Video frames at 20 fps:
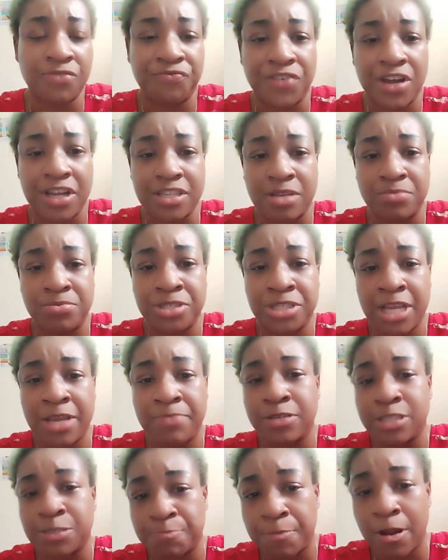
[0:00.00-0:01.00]
fucked up shit,
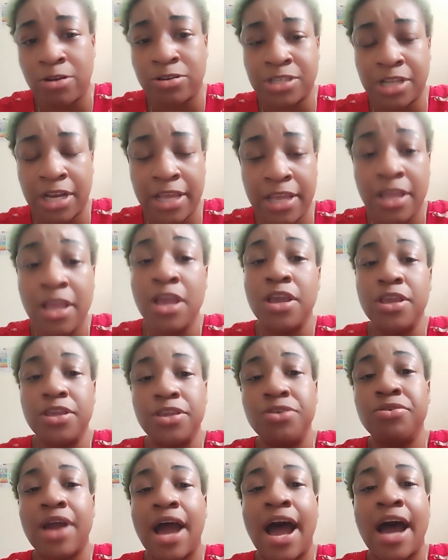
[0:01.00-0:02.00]
but spiritually
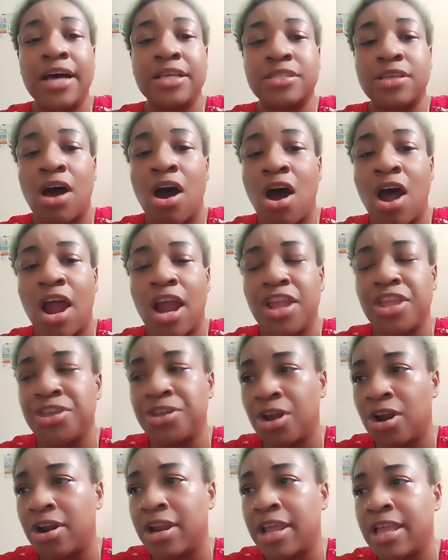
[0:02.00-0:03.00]
you guys are
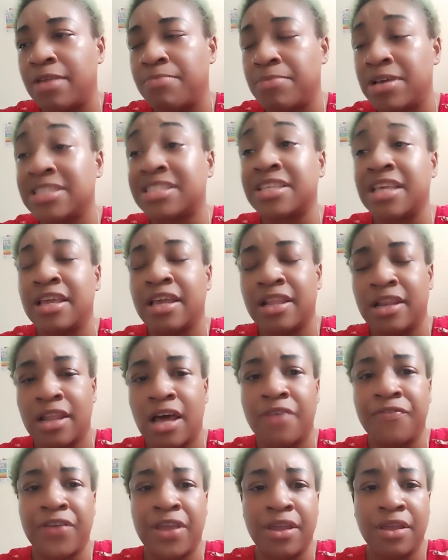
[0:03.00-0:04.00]
yearning, missing, and
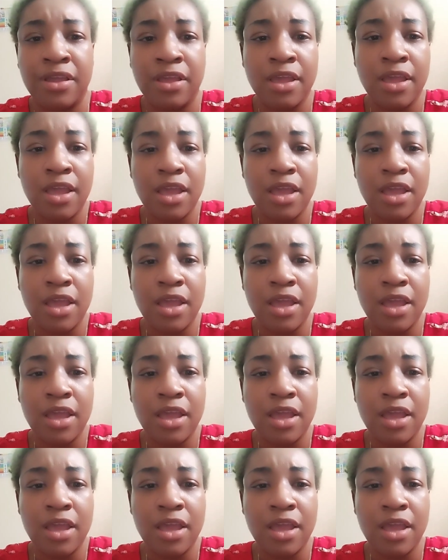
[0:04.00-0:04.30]
loving,